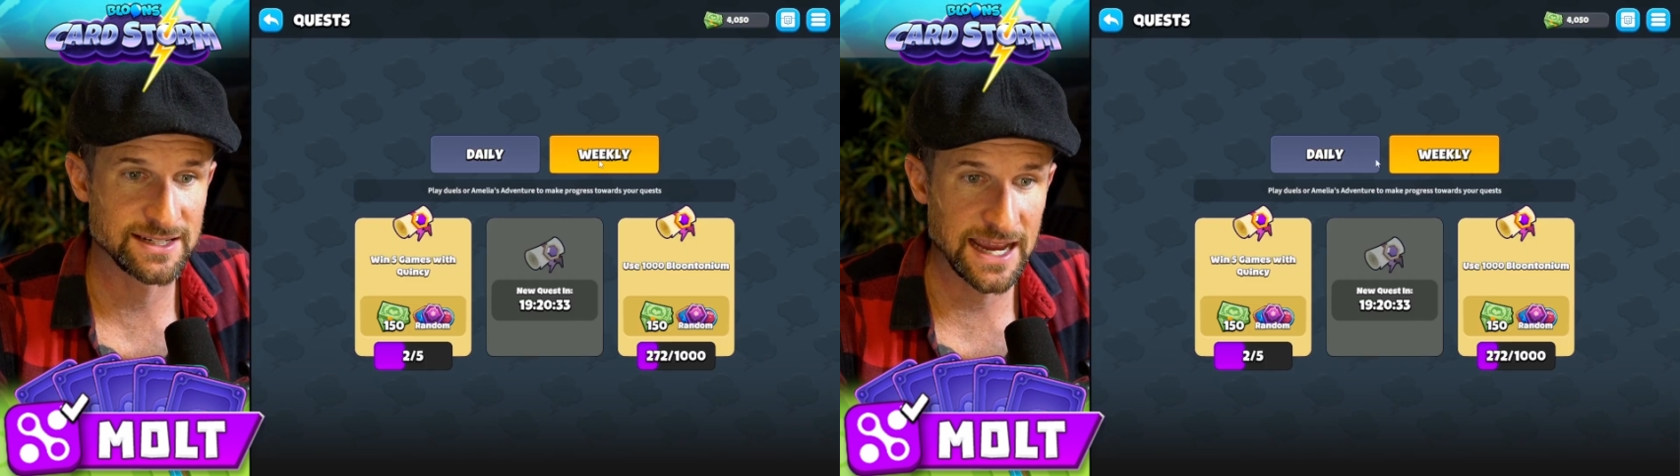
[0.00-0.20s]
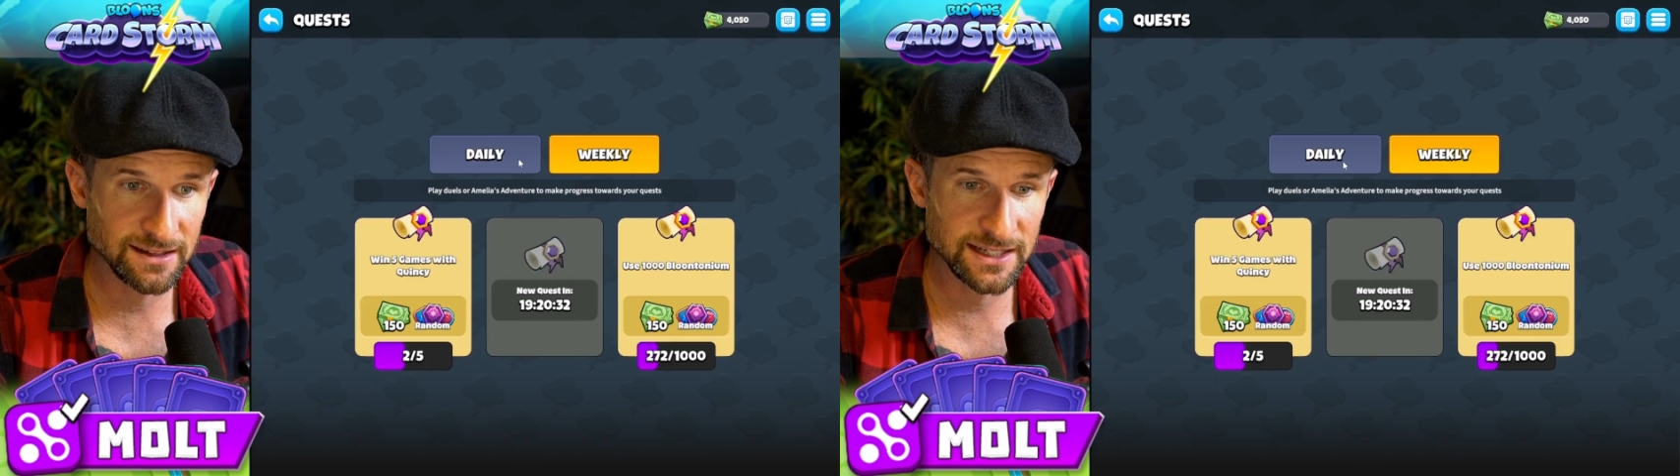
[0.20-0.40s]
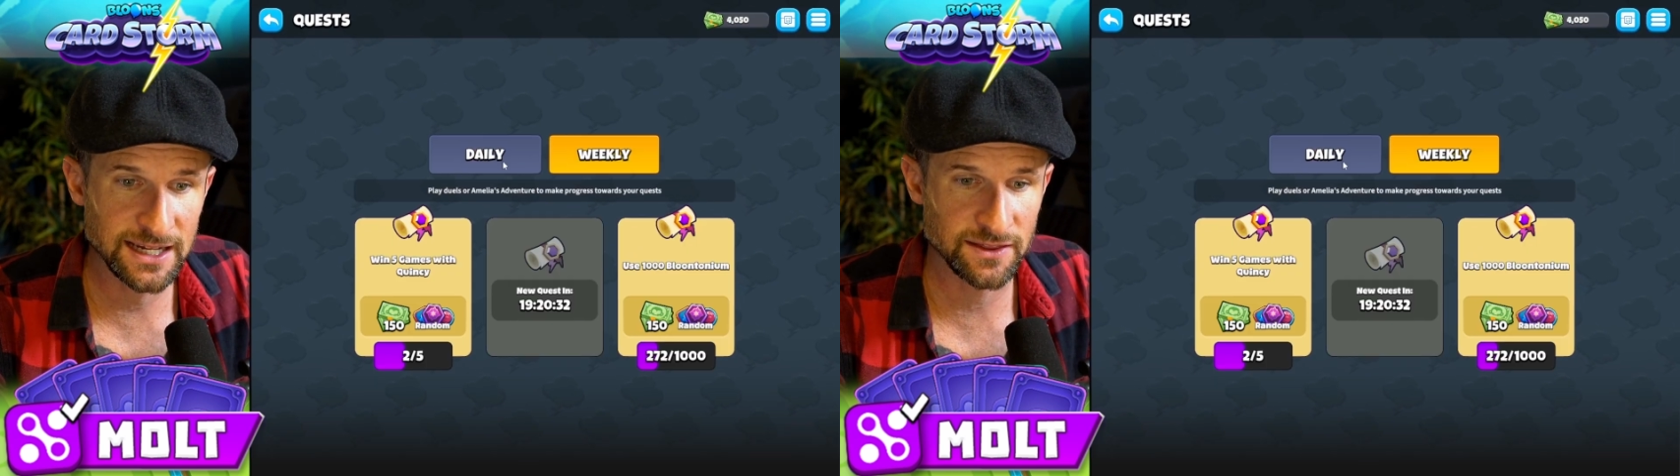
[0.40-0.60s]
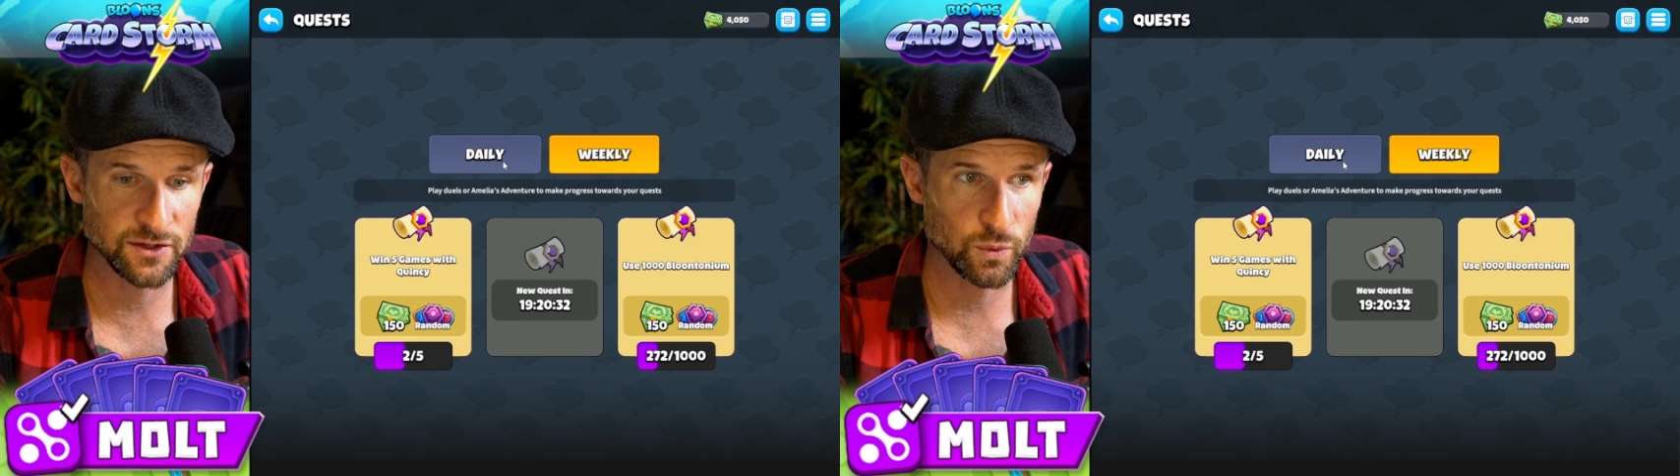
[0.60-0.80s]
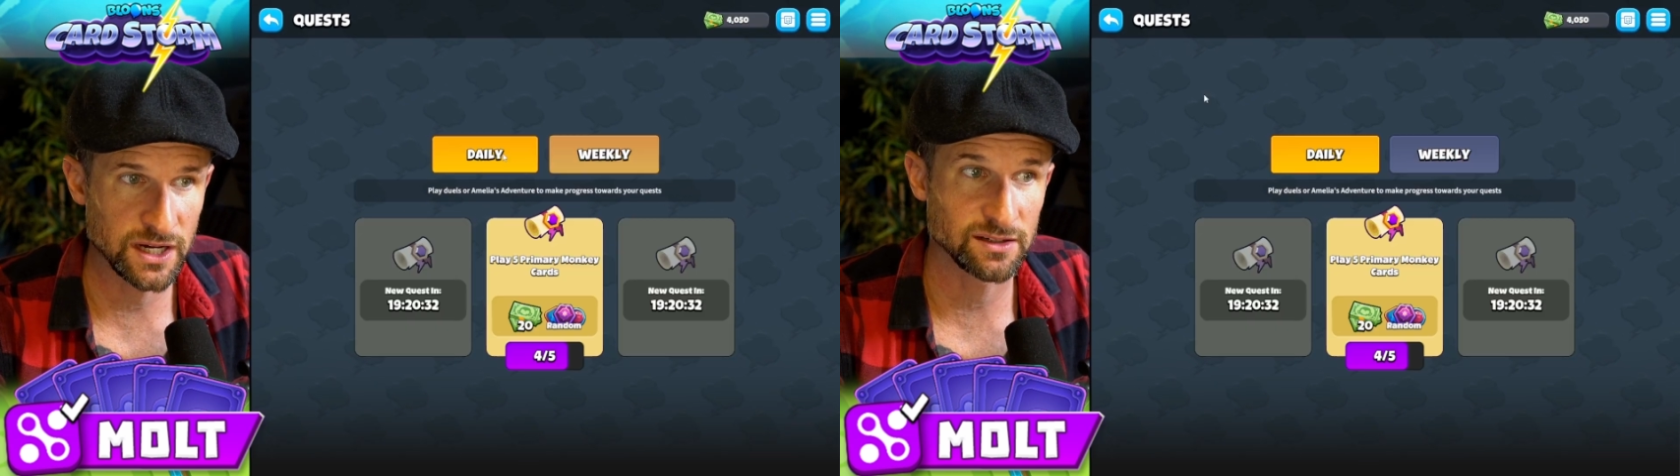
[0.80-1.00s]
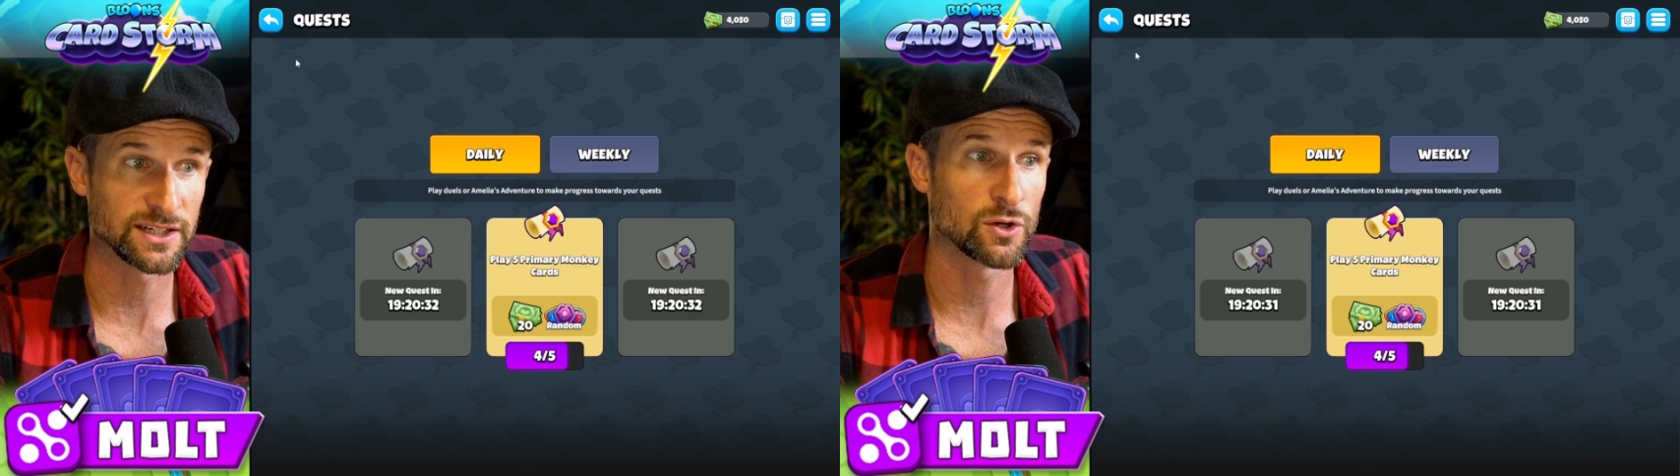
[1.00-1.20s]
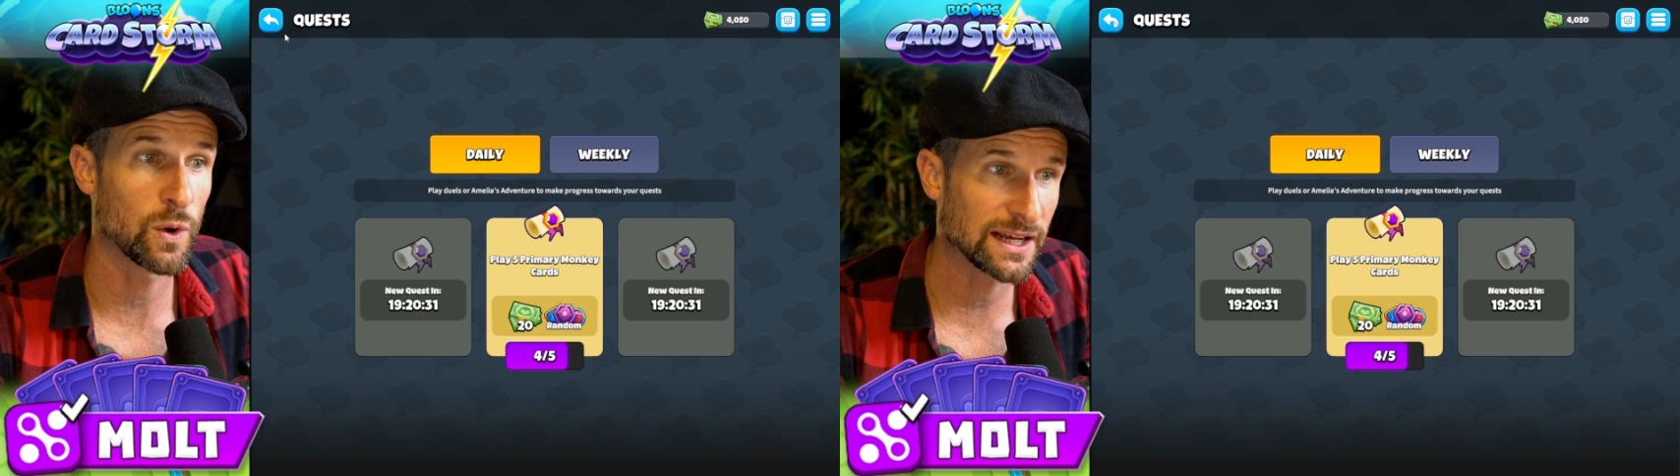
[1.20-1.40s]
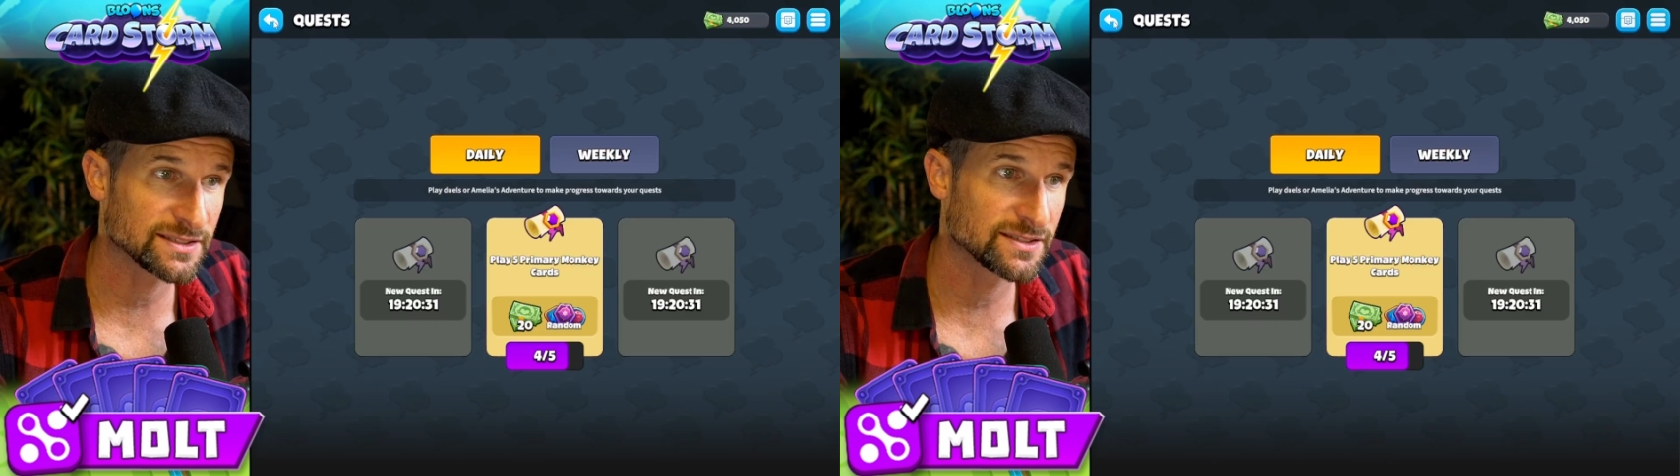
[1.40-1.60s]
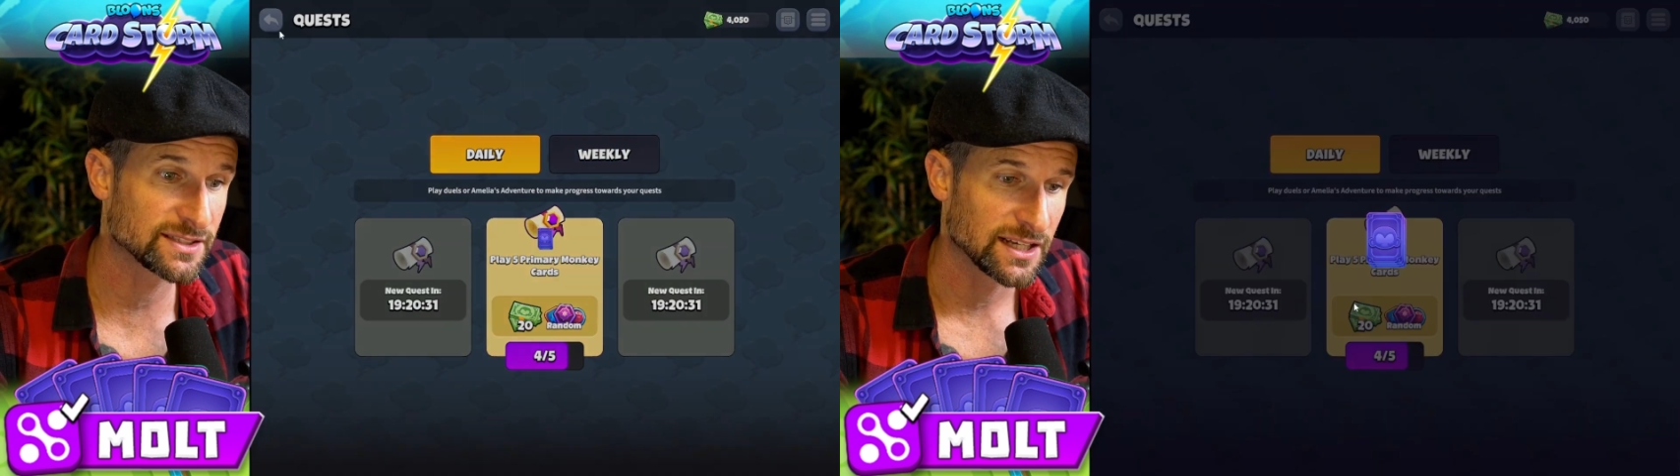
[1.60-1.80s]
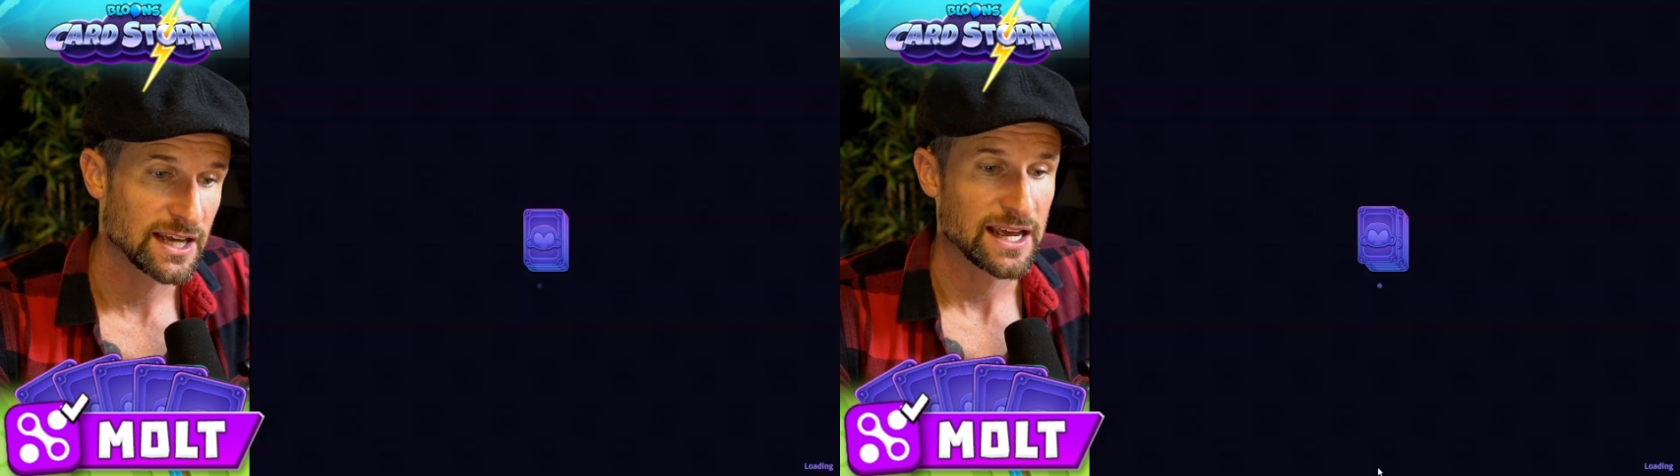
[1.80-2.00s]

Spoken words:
daily and the weekly quests,